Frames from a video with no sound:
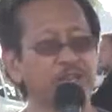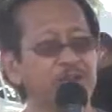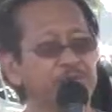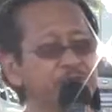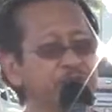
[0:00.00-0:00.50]
in
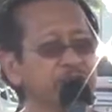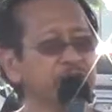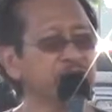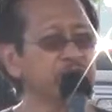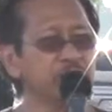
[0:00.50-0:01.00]
everything.
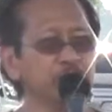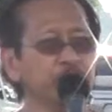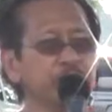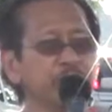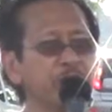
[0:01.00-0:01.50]

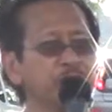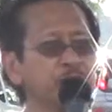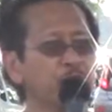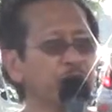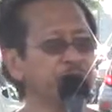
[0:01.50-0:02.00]
We don't have to
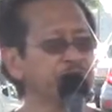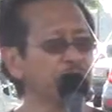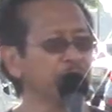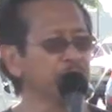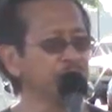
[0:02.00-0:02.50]
worry what's
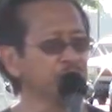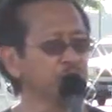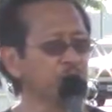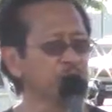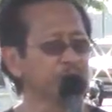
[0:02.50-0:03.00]
going on in
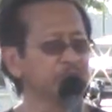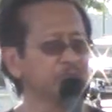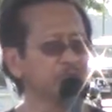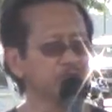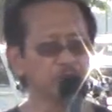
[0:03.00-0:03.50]
this world,
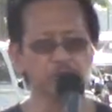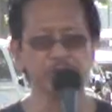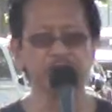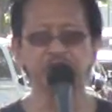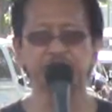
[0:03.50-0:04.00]

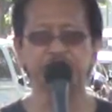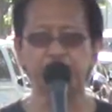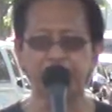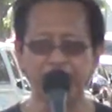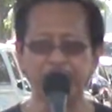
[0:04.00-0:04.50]
whether it's
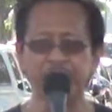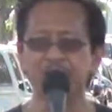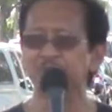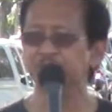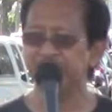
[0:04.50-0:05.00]

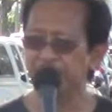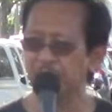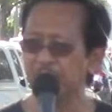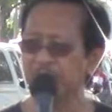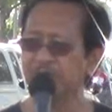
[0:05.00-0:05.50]
Republican or
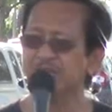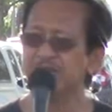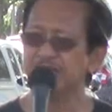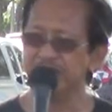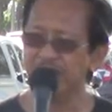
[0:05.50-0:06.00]
Democrat.
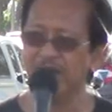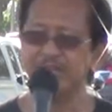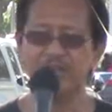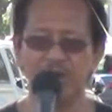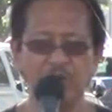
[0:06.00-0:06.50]

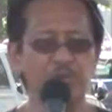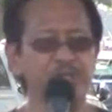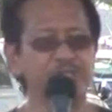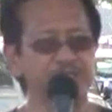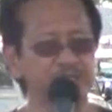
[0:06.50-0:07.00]
God
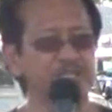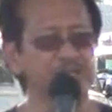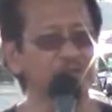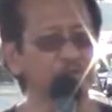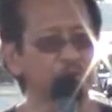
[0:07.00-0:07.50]
always is
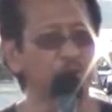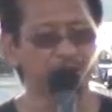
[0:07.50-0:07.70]
in control.